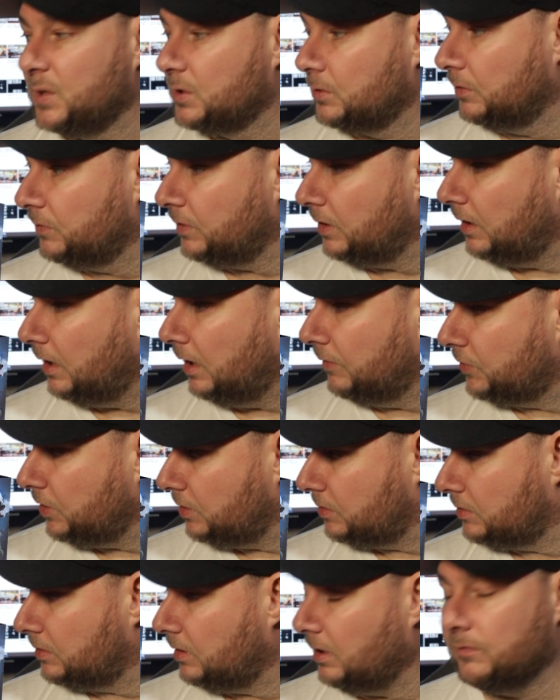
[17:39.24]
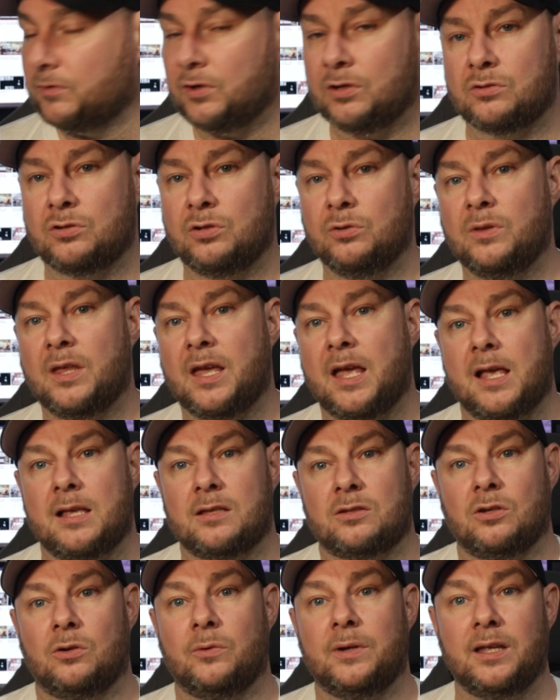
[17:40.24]
So I've got two
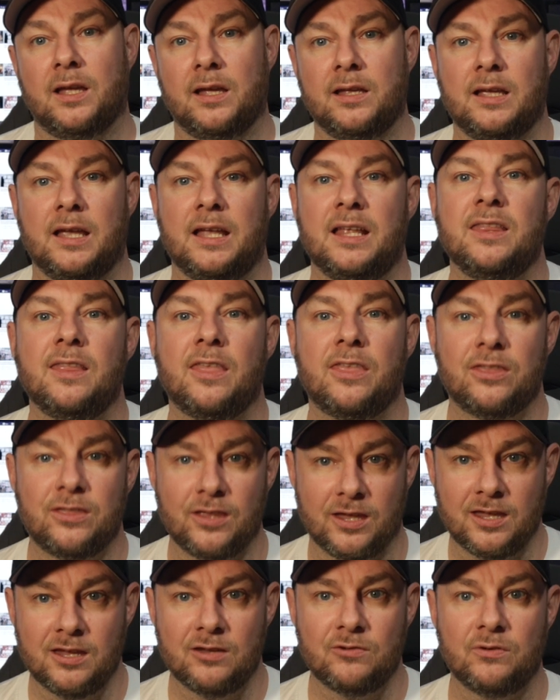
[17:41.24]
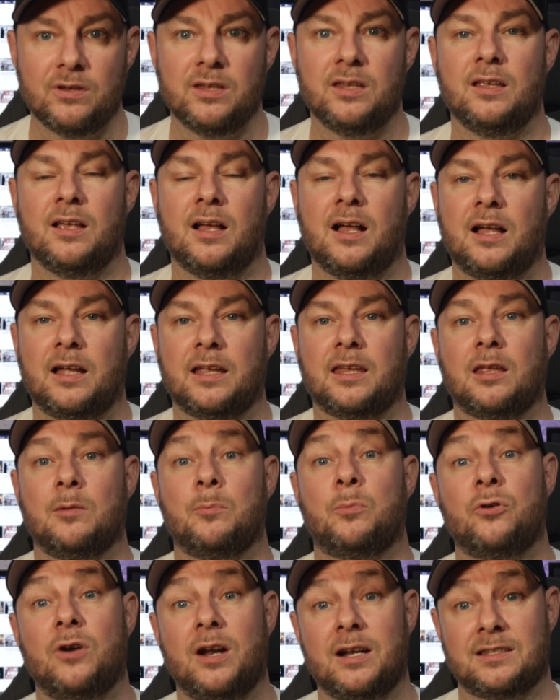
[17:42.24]
there. So in theory, I
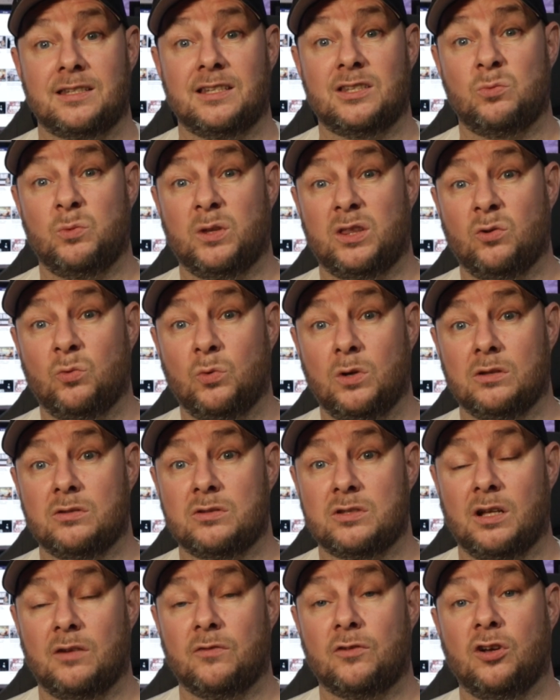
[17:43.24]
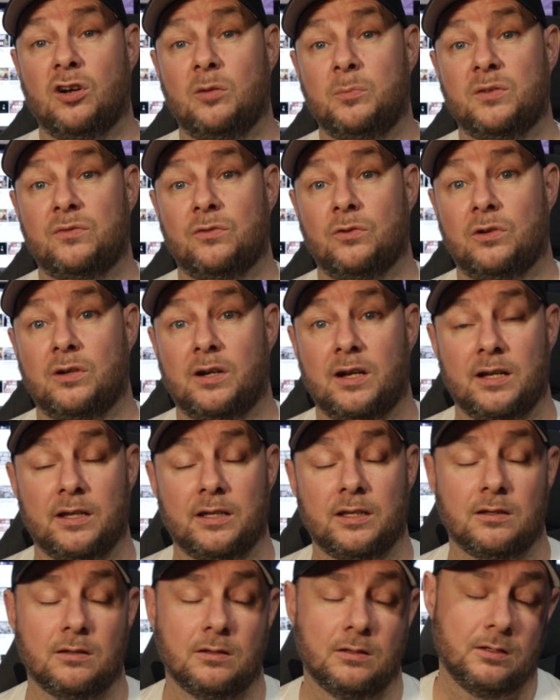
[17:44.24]
can practice with the ones that I've got before
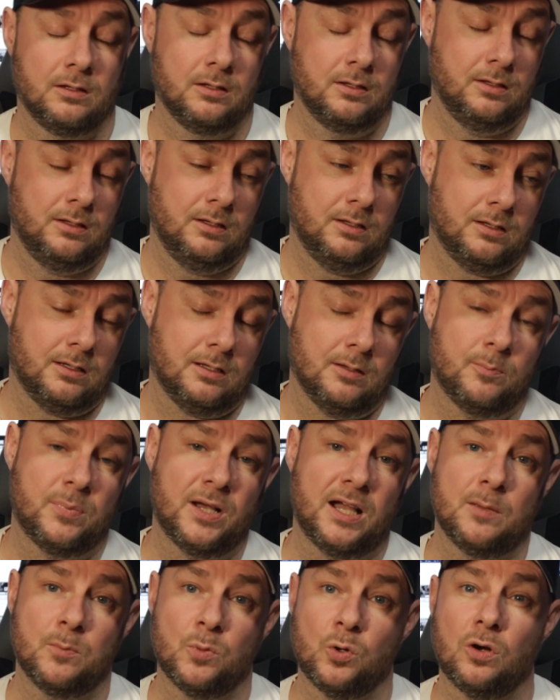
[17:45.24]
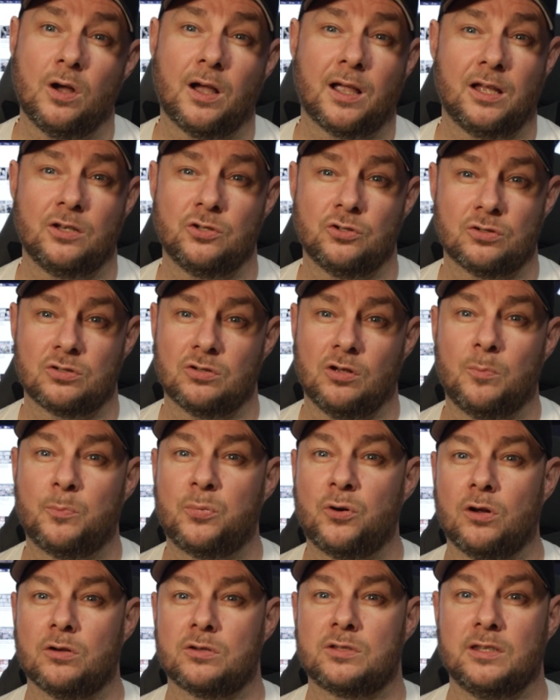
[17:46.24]
I buy more. I can just sort of
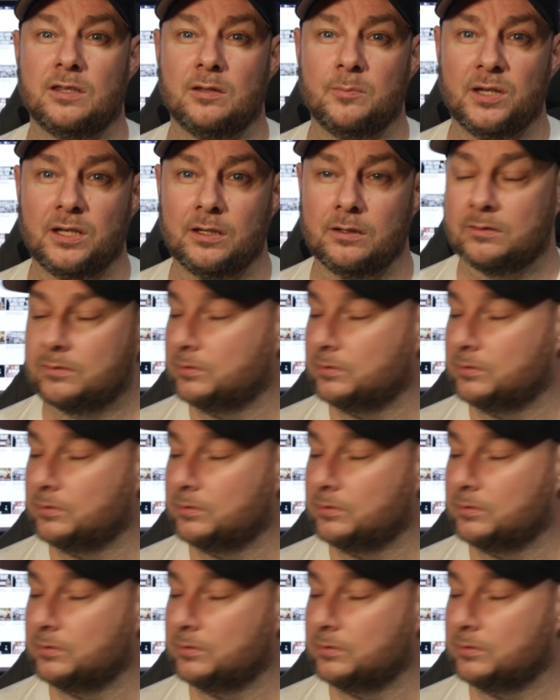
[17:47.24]
proxy them in.